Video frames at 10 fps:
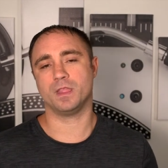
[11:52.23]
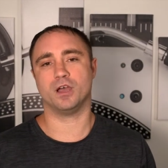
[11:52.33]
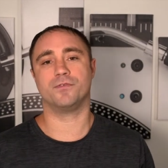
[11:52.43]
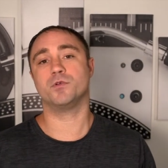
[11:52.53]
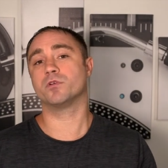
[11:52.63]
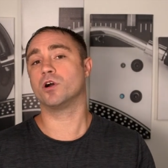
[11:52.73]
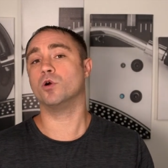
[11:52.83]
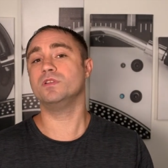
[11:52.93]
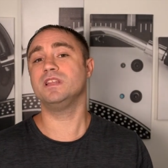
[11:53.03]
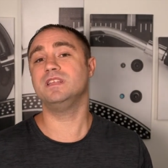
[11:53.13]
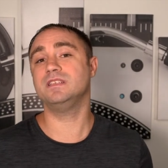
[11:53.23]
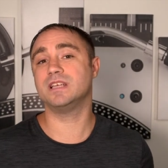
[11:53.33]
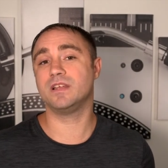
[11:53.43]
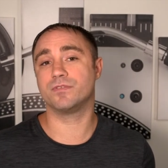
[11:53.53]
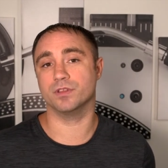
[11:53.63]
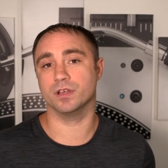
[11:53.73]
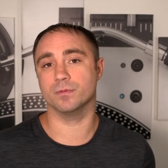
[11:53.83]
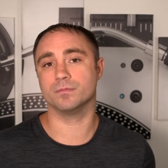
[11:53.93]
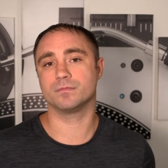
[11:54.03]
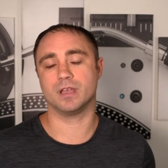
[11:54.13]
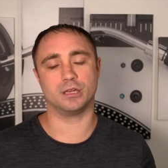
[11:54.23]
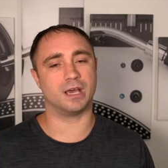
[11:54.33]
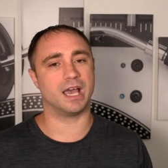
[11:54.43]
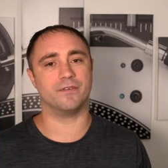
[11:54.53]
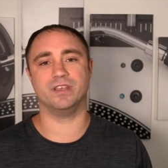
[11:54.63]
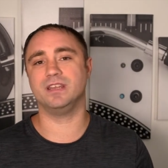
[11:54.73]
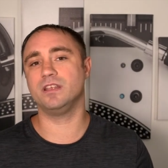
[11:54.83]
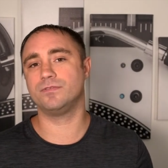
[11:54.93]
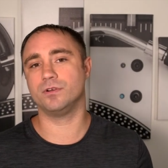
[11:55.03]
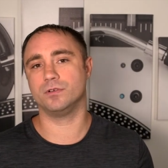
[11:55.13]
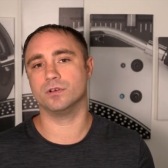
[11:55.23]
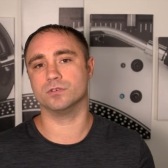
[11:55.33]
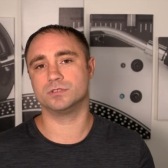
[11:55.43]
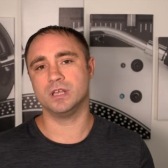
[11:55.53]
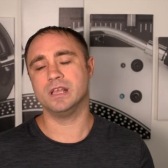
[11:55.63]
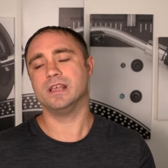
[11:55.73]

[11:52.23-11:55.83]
Now, if you were to only DJ for them and not have any photos,